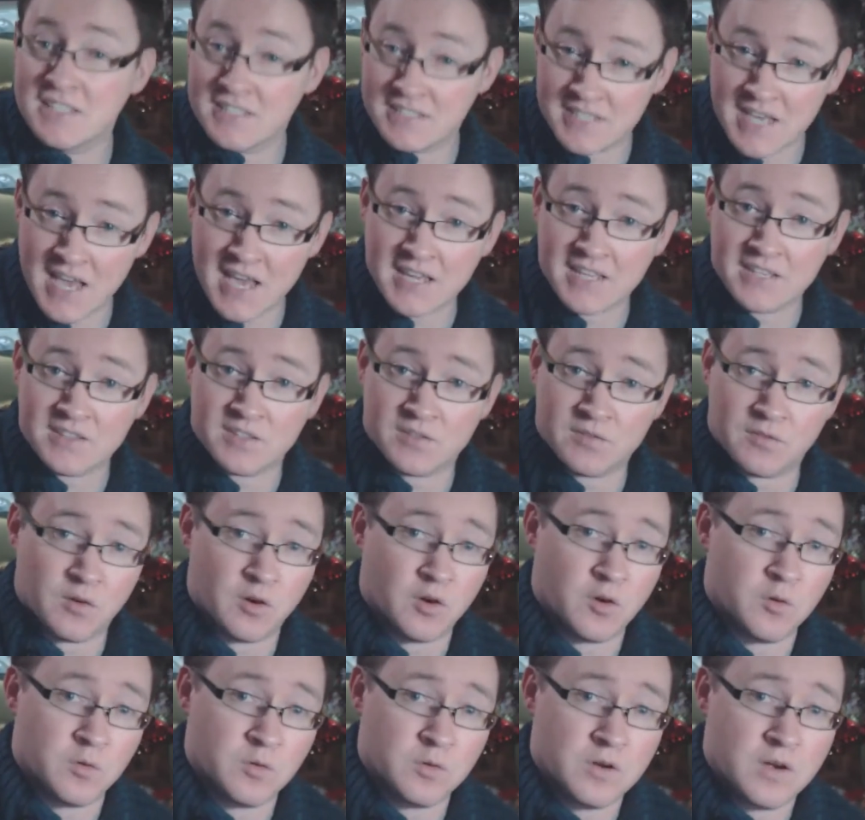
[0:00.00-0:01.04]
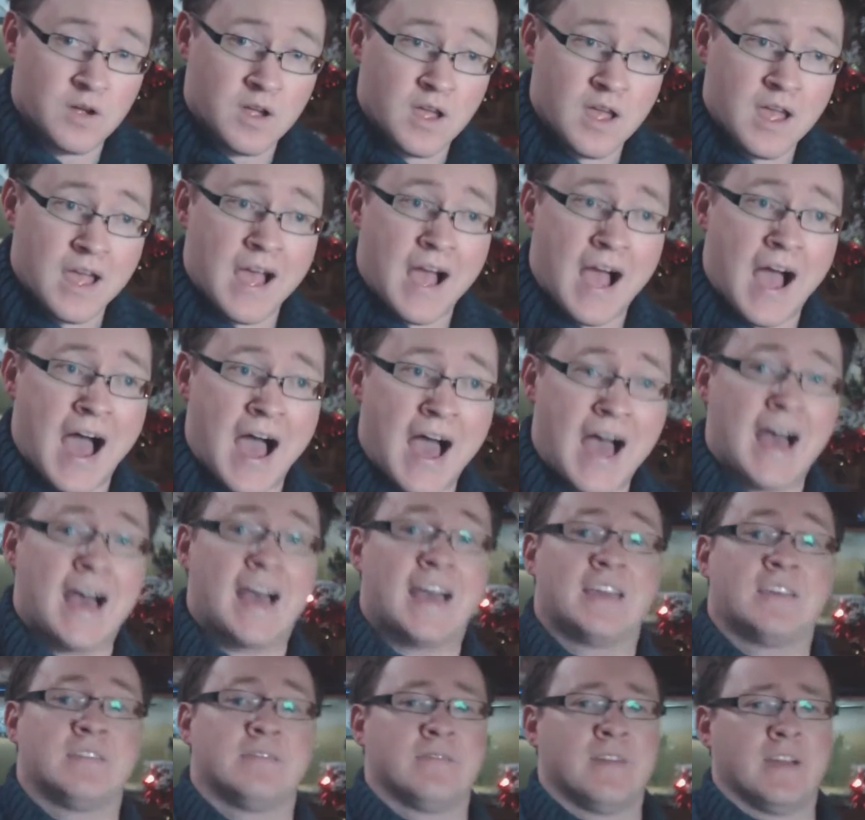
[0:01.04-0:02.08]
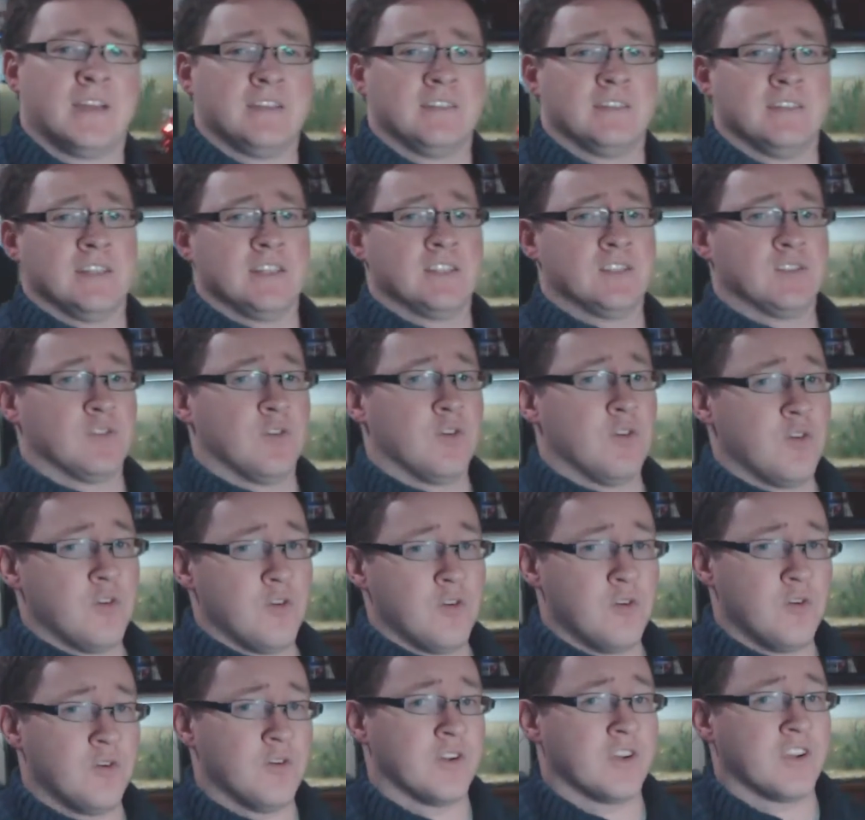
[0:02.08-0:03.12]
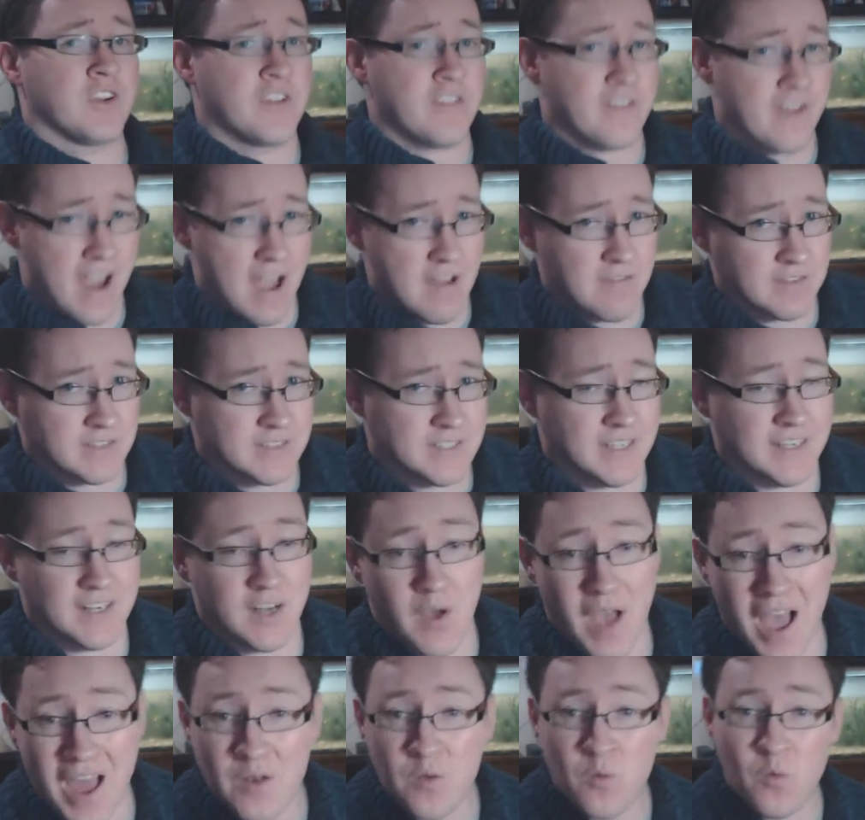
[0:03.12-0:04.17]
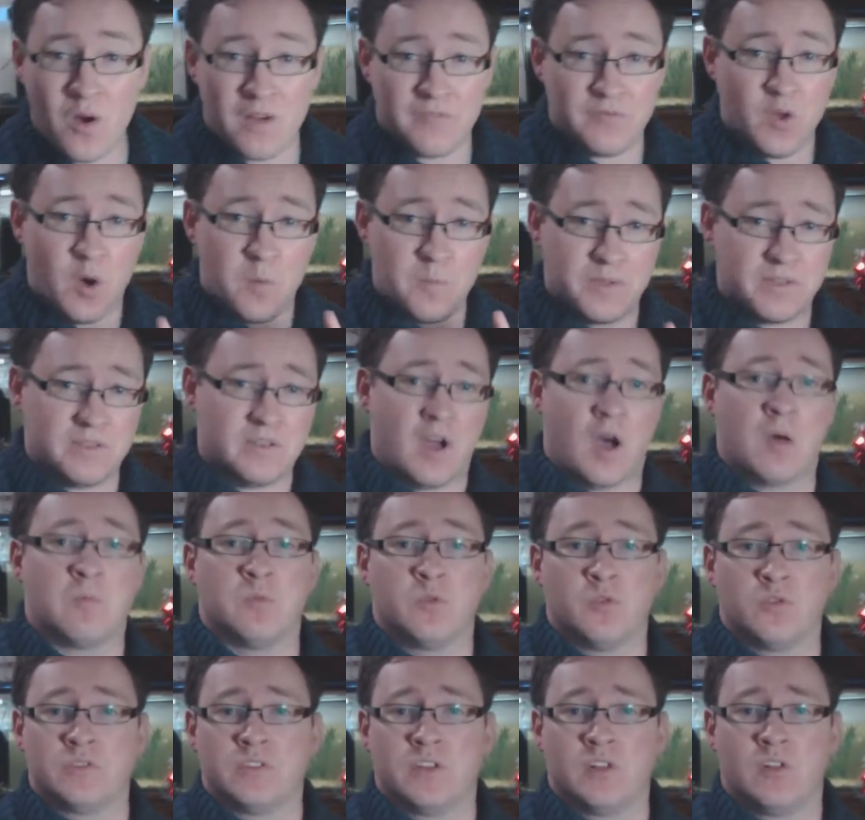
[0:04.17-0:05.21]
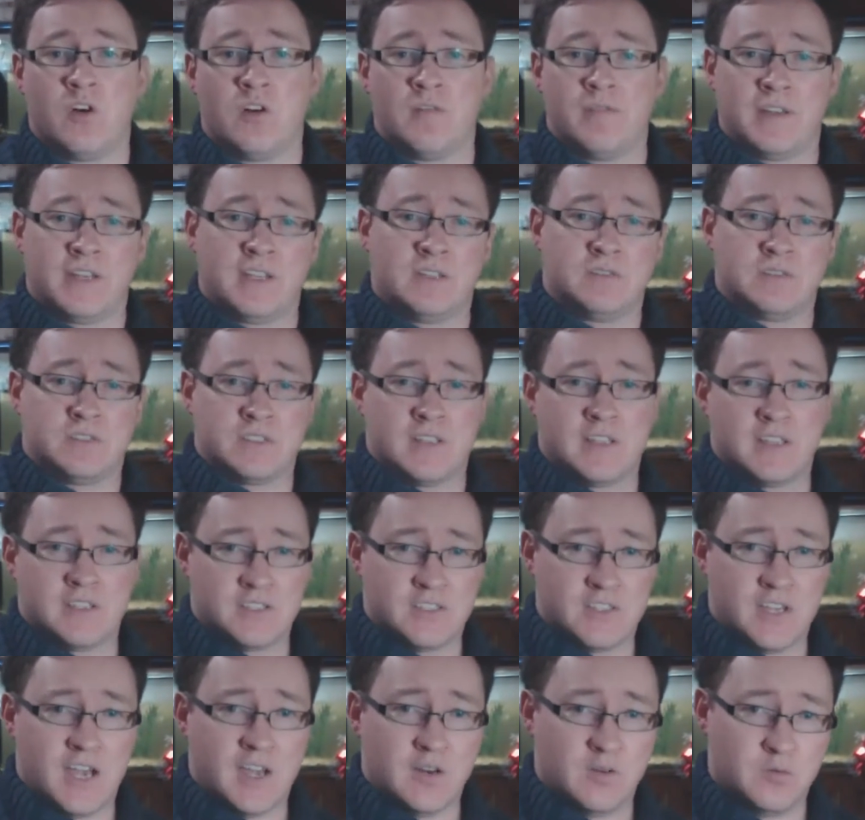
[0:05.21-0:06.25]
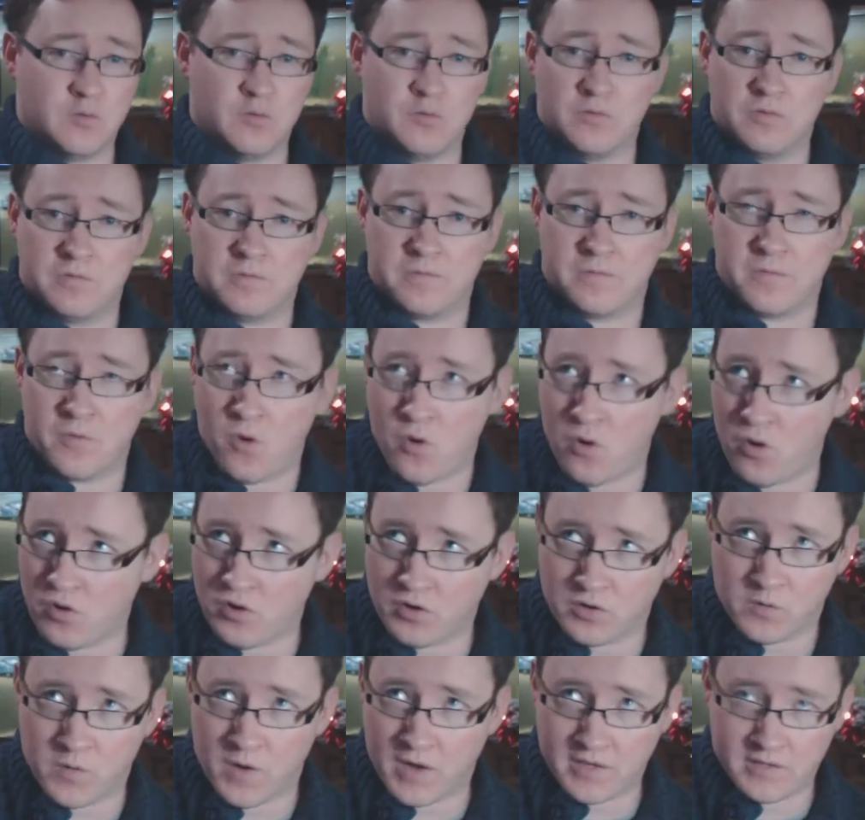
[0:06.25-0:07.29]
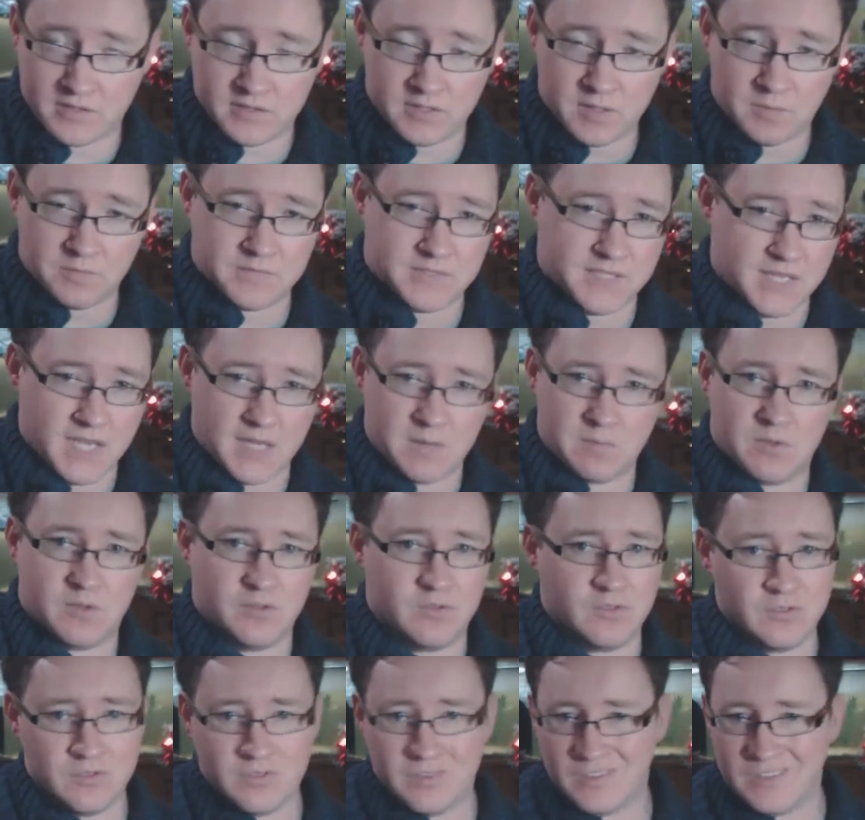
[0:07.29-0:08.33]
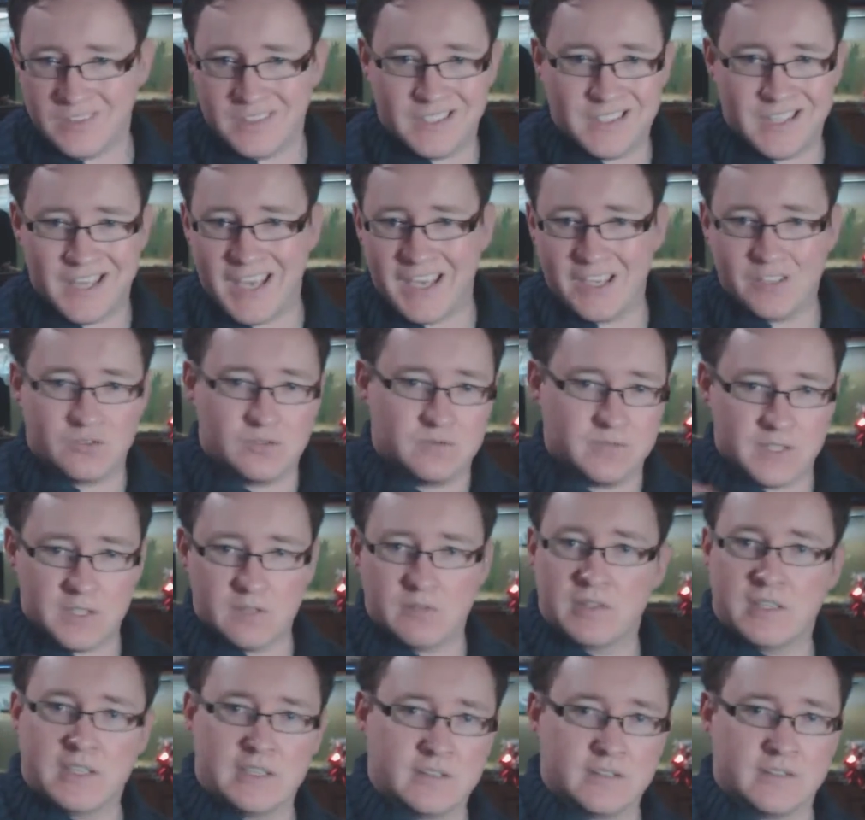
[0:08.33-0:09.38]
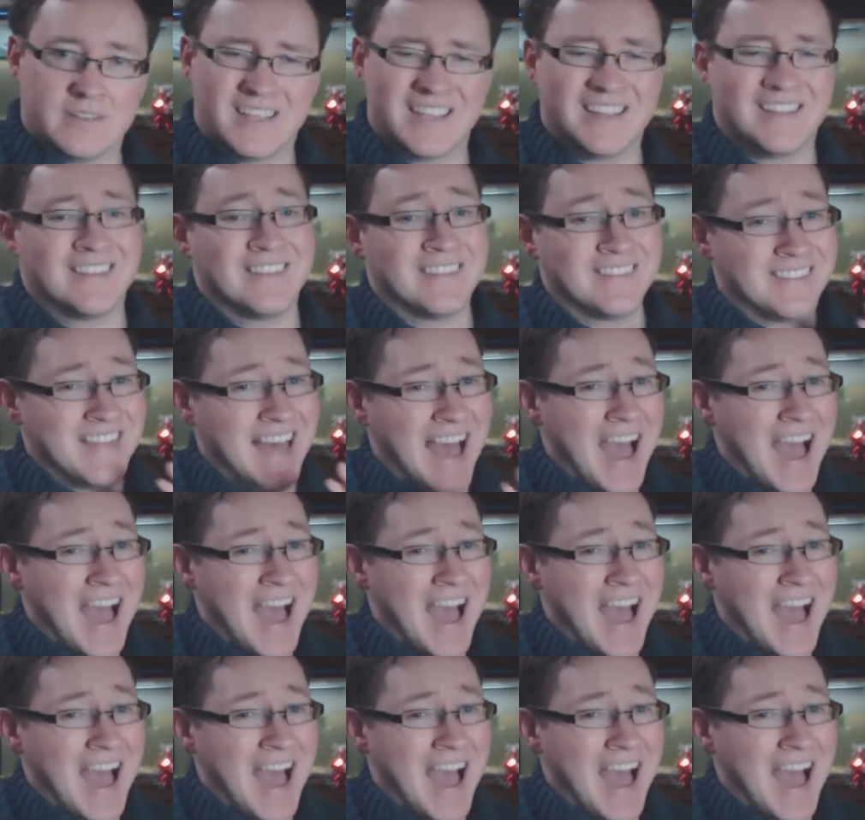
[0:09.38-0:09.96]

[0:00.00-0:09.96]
Second of all, I finally saw Gravity. Now, I know I've not been uploading a lot of videos to this channel for quite some time, you know, occasional video here or there.